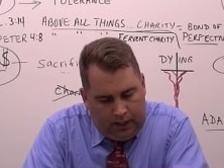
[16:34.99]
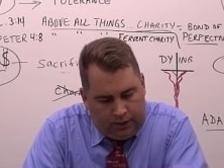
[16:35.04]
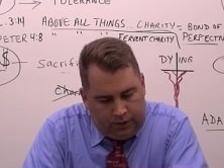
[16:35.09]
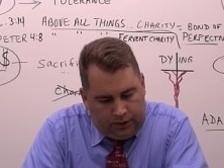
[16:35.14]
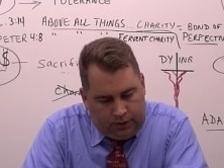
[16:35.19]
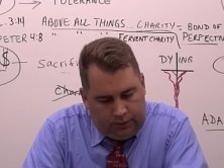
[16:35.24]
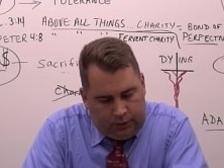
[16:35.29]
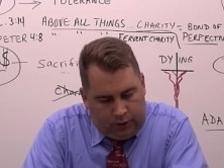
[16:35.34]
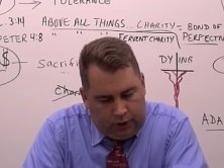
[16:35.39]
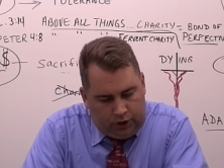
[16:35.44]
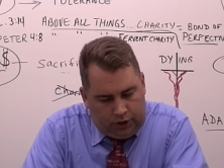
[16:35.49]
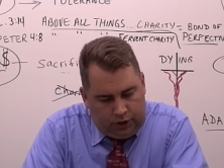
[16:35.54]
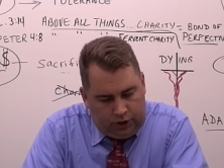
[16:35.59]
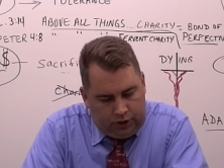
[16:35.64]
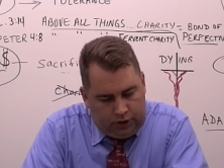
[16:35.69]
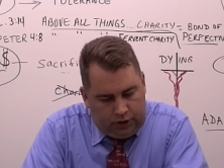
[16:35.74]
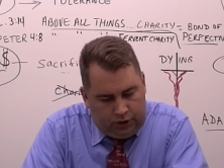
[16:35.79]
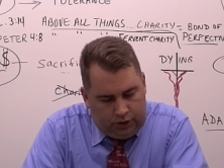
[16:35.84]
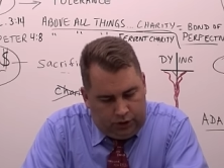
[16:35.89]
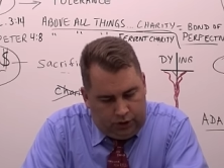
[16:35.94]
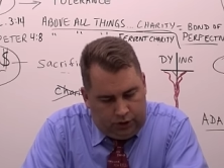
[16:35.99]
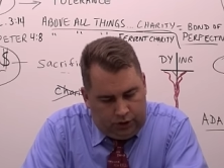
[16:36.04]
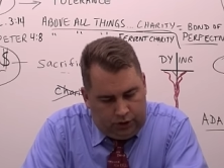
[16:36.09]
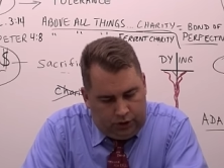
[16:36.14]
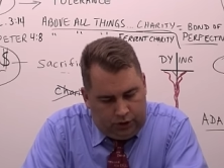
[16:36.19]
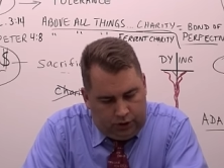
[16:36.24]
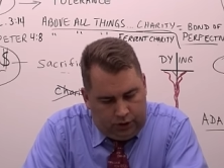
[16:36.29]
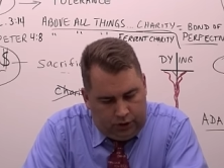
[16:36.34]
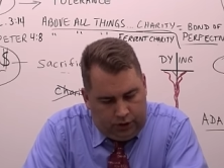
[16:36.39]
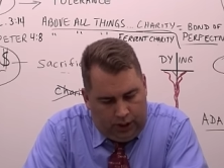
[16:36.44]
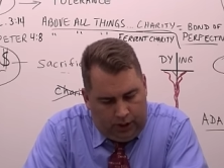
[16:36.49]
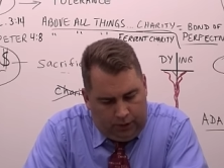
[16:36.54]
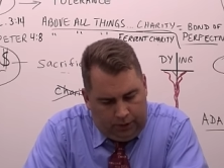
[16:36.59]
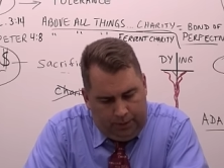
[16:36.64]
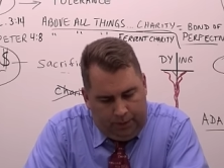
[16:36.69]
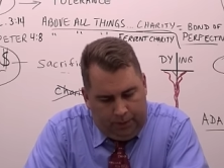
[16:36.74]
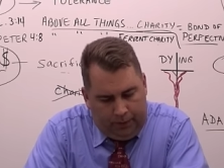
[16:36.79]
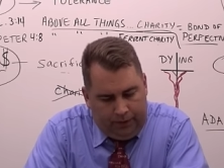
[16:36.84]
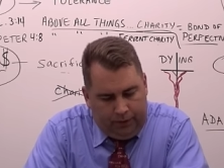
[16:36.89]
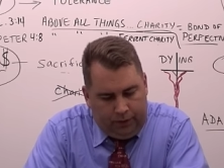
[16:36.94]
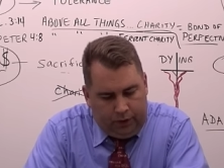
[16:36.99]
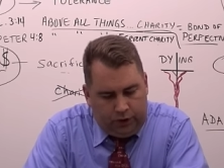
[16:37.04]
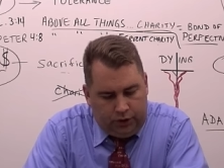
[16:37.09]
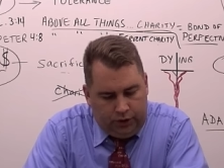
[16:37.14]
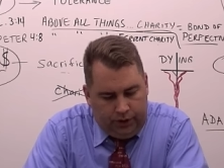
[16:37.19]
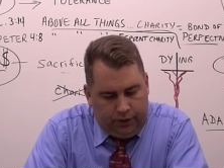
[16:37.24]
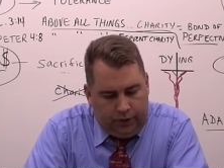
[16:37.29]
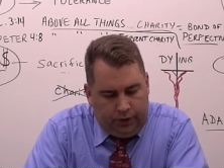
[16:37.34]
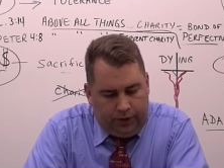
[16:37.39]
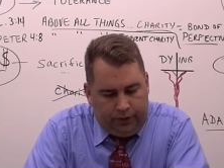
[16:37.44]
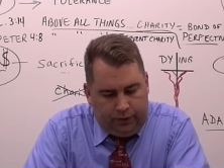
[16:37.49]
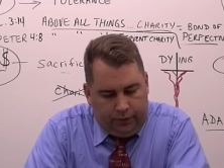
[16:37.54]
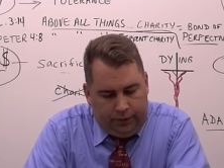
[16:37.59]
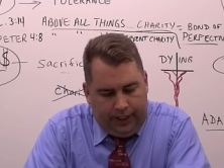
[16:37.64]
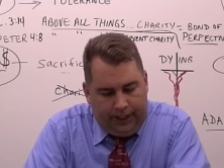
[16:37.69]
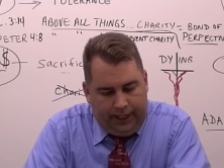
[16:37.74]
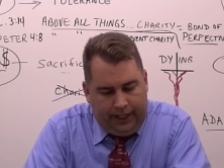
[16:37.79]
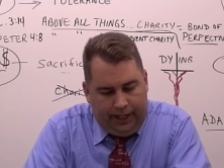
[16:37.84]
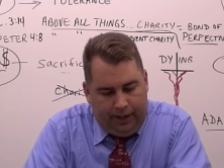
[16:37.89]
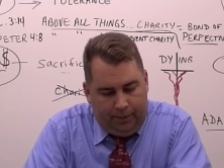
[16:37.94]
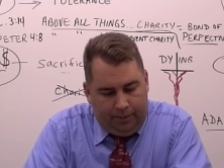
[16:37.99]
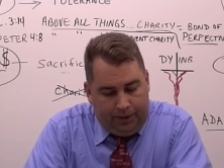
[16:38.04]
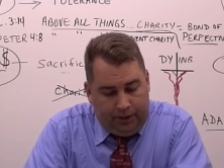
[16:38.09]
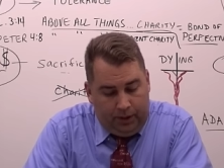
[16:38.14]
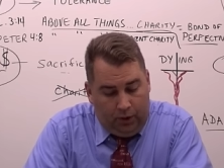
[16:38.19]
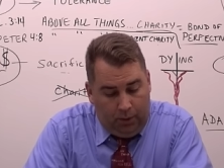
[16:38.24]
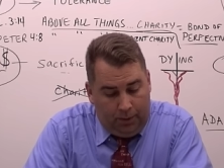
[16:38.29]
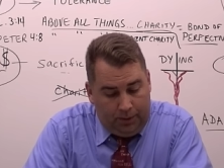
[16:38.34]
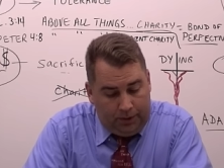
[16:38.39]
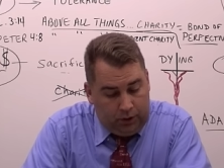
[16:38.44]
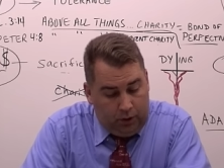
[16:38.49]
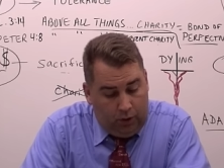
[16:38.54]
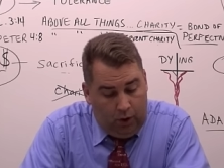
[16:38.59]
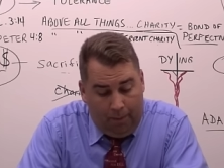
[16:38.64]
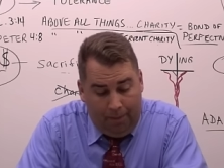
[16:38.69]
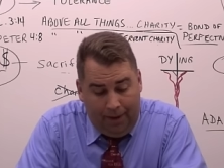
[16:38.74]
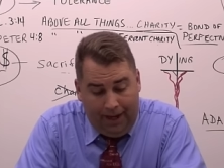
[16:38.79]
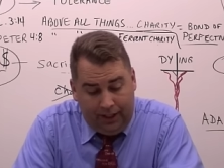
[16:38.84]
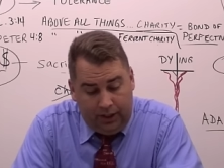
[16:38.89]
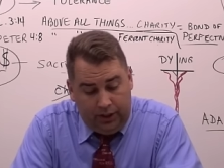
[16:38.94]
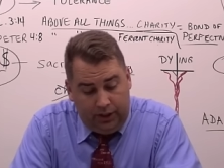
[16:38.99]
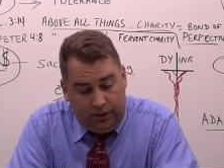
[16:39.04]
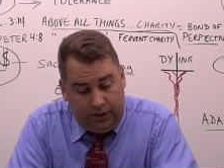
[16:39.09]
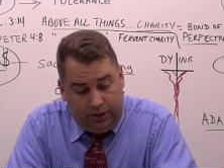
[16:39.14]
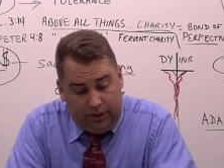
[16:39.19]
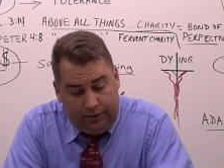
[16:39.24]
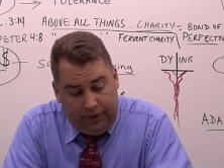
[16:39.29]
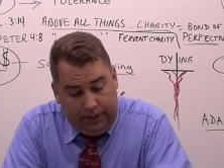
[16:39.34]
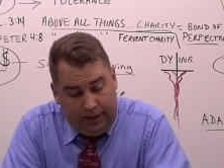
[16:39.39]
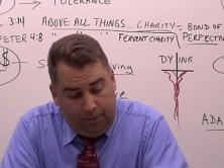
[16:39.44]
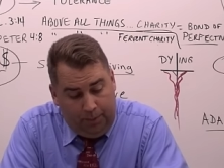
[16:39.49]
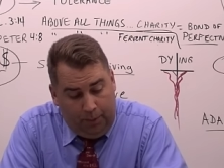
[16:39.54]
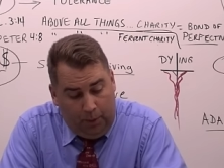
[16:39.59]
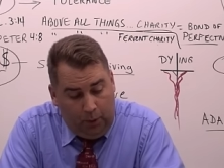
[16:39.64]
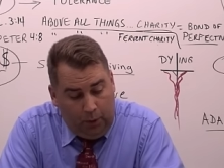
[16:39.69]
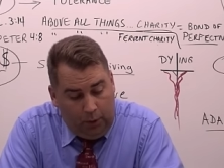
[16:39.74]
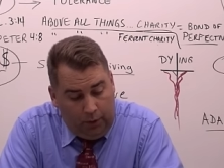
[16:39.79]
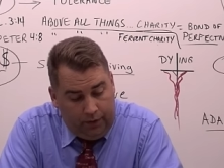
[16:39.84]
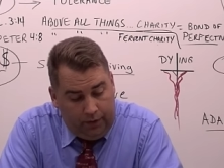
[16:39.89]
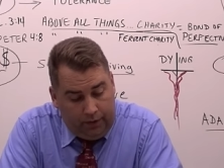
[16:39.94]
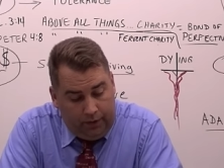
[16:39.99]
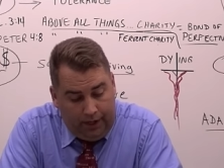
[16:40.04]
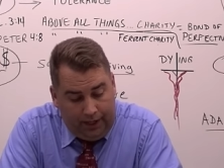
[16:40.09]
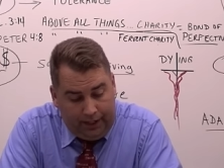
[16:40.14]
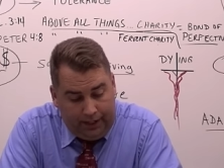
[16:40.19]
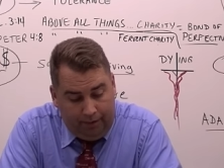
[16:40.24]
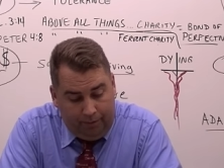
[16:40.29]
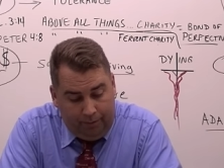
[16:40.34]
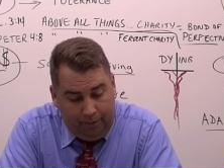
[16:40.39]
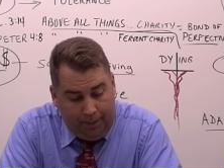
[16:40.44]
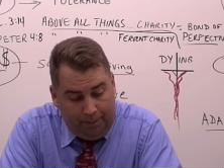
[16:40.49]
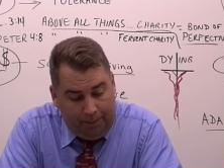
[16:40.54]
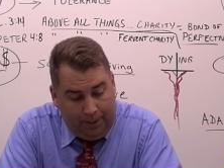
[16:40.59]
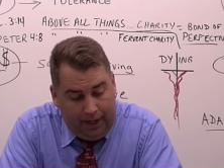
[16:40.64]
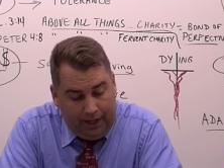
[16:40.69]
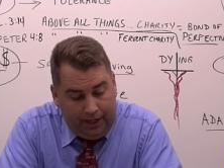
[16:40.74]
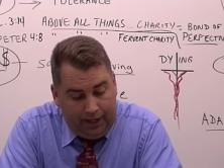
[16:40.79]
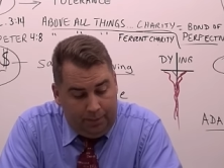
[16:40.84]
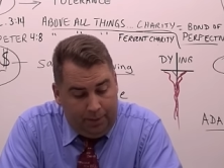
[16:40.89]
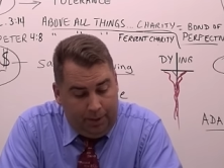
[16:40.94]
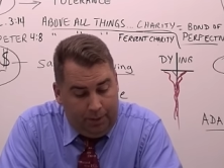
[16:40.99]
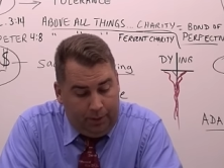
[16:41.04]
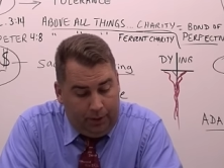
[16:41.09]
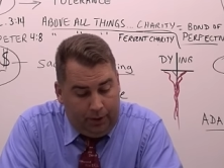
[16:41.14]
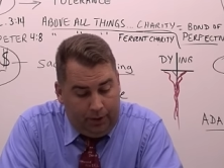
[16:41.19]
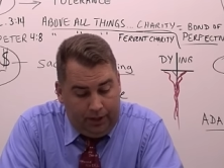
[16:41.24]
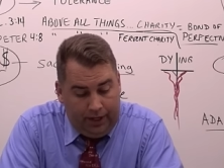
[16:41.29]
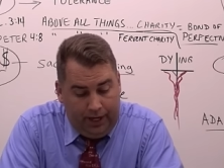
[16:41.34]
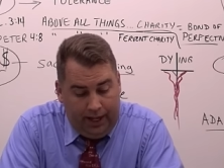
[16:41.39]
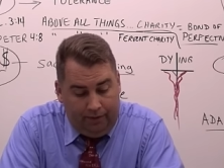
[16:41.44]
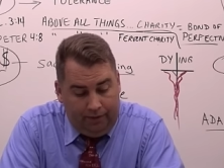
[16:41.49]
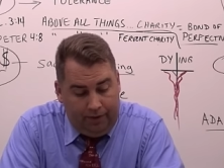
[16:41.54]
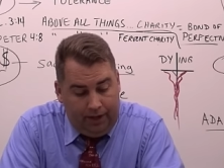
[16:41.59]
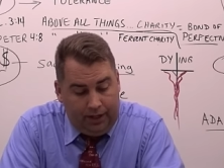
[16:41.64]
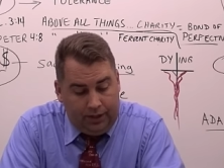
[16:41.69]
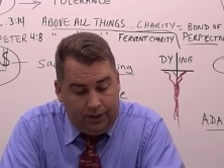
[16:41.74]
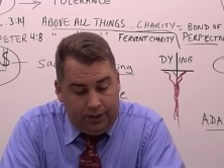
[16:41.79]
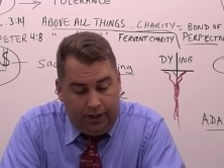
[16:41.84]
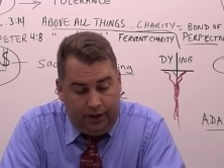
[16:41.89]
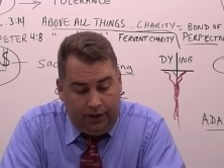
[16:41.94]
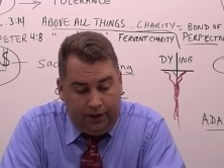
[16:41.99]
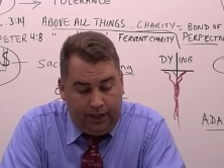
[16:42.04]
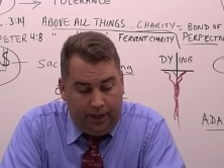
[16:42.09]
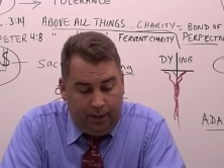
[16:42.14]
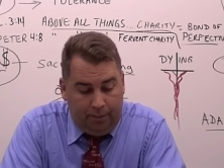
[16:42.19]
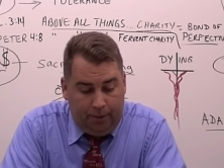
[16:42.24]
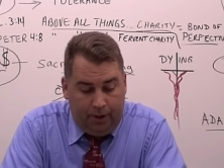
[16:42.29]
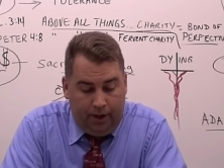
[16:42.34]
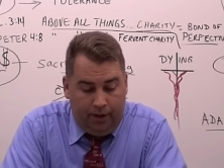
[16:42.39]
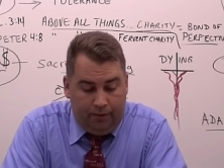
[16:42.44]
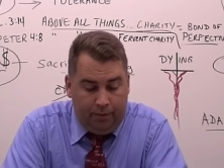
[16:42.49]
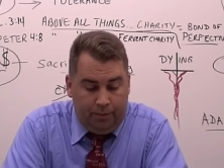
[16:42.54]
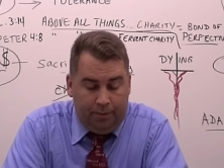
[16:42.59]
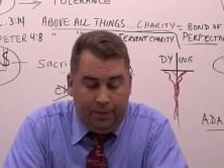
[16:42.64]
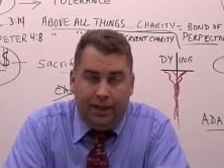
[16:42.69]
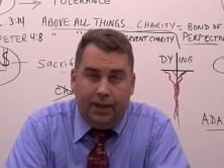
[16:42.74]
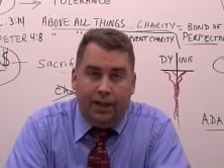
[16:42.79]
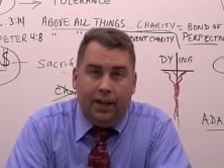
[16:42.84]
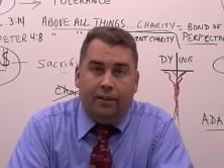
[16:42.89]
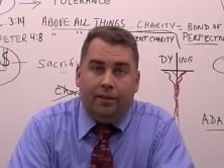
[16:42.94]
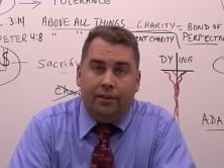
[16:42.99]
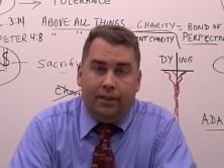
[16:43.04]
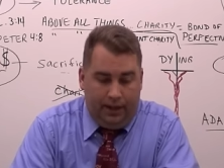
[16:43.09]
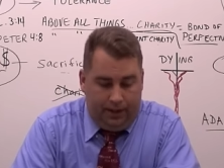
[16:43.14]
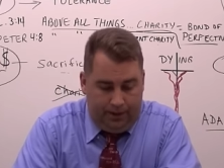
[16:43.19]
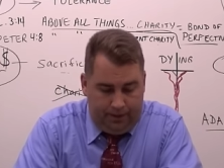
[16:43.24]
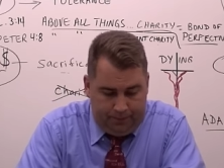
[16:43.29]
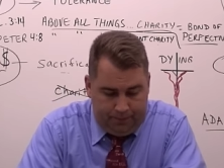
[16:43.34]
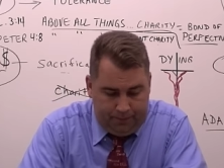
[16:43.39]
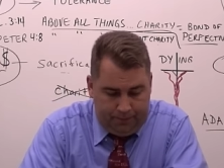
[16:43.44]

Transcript: So verse Oh, let me read verse 3, three again. Though I bestow all my goods to feed the poor, and though I give my body to be burned and have not charity, it profit me nothing.